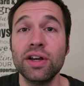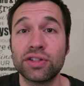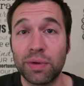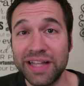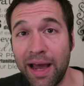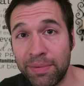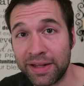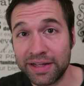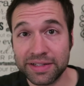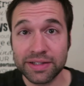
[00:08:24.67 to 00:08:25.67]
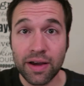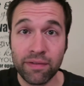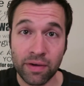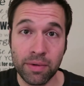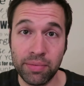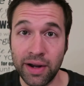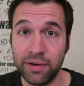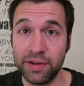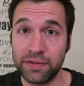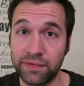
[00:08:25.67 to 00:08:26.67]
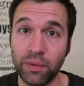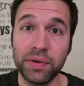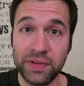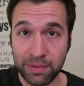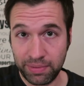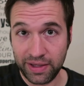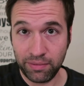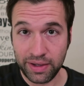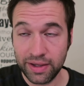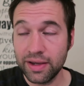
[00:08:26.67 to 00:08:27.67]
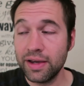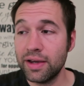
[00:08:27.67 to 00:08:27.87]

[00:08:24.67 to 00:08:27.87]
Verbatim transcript: so what's happening is Farmer Brown is forcing Pee Wee